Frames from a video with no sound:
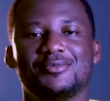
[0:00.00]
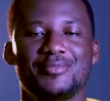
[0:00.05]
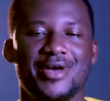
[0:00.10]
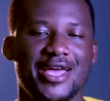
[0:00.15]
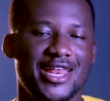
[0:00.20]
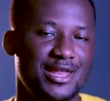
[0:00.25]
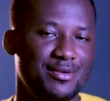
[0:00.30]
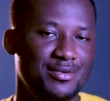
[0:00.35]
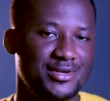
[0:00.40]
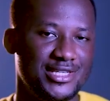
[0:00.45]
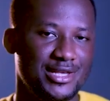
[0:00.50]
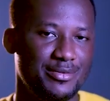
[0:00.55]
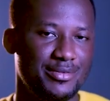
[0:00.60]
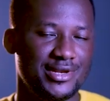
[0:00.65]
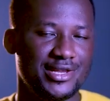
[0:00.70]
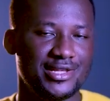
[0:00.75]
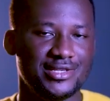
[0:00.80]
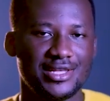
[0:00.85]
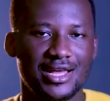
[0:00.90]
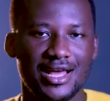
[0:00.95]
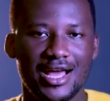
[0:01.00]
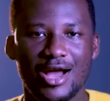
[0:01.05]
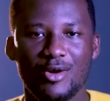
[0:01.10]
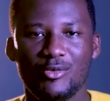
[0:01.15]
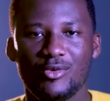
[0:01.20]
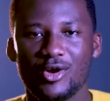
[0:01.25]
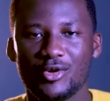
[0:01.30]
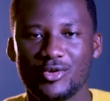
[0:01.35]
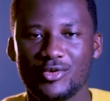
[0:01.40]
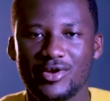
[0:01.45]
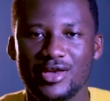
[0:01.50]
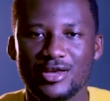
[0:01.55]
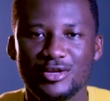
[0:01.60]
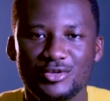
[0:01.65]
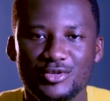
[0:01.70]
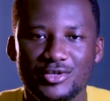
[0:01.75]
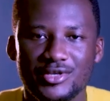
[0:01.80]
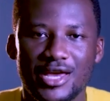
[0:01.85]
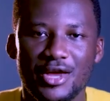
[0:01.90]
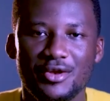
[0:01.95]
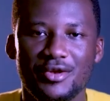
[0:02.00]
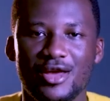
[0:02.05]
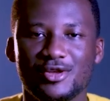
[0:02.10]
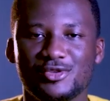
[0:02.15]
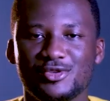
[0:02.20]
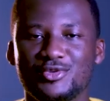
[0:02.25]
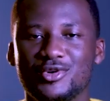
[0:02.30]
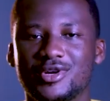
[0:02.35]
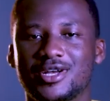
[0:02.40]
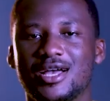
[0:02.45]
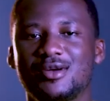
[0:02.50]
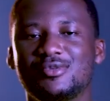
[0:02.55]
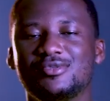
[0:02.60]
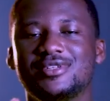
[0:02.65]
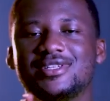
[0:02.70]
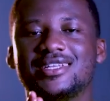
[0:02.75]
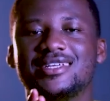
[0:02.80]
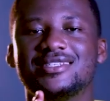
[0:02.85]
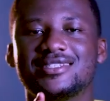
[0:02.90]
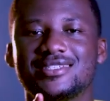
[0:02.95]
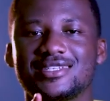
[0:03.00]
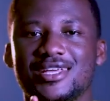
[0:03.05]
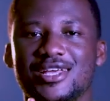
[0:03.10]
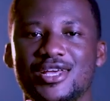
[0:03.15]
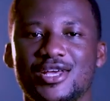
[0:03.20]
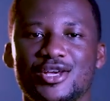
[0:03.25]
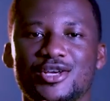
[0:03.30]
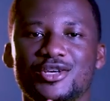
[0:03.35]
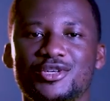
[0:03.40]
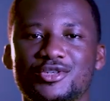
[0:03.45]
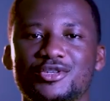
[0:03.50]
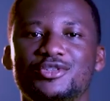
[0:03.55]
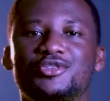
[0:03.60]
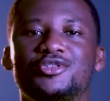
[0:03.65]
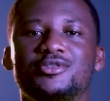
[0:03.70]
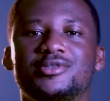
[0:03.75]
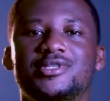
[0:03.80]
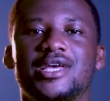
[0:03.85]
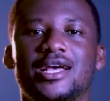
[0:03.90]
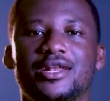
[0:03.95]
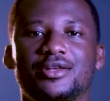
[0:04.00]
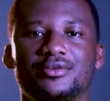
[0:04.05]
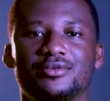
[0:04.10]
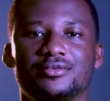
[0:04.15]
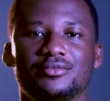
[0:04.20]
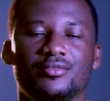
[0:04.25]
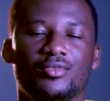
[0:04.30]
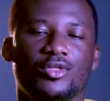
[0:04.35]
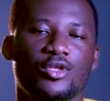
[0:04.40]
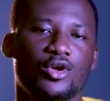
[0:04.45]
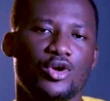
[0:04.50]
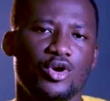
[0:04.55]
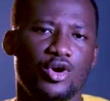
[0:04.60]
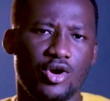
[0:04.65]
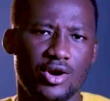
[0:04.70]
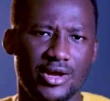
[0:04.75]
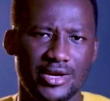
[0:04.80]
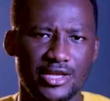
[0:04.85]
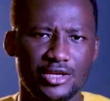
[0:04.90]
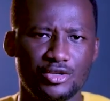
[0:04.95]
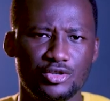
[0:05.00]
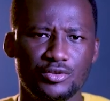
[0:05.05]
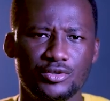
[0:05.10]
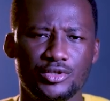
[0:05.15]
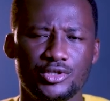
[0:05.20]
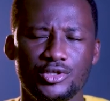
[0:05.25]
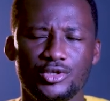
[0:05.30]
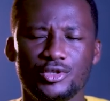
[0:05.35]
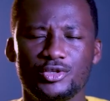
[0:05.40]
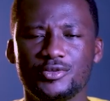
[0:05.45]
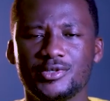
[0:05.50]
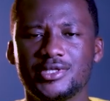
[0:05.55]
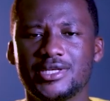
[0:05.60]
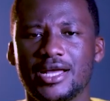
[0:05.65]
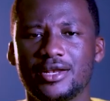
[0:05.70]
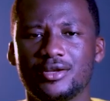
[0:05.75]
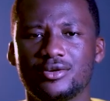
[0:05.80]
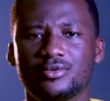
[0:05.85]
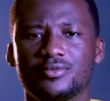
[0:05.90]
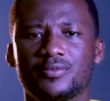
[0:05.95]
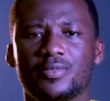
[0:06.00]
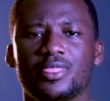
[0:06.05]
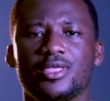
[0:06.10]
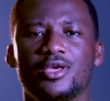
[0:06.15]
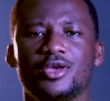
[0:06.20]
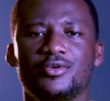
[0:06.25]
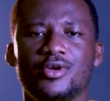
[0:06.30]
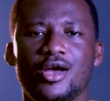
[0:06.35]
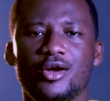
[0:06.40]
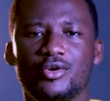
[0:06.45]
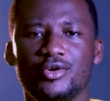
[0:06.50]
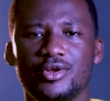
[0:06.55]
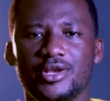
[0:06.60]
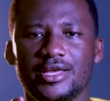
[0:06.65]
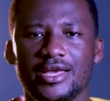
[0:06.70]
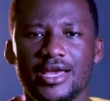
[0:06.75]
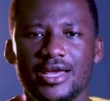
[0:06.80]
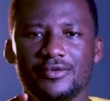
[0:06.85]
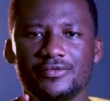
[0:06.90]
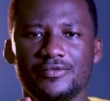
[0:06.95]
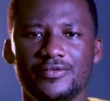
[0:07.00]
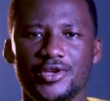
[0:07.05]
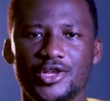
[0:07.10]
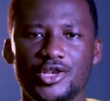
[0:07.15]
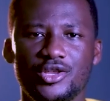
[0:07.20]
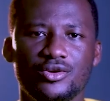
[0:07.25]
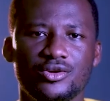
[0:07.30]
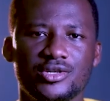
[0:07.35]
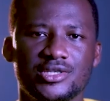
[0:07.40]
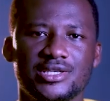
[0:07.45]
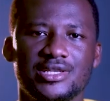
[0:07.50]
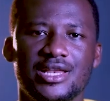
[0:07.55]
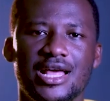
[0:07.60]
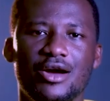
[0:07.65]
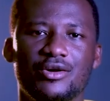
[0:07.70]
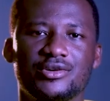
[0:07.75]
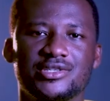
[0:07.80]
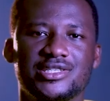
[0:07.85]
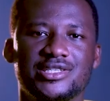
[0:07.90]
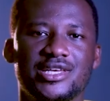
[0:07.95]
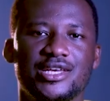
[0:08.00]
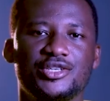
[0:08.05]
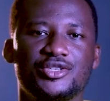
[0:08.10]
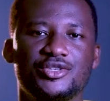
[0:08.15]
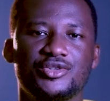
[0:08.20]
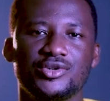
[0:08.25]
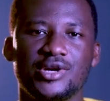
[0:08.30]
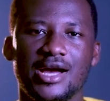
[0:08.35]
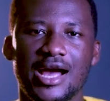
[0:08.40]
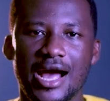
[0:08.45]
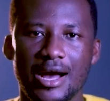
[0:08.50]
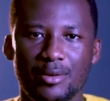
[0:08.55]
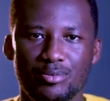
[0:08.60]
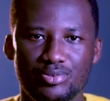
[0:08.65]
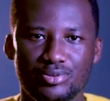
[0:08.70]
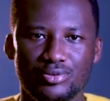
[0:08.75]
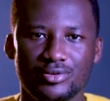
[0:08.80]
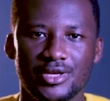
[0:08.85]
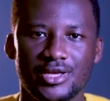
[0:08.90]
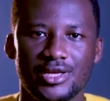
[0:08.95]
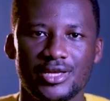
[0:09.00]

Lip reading: My name is Ebenezer Amwako Entry, and you are so welcome to this YouTube channel. On this YouTube channel, you are going to get videos that will set you up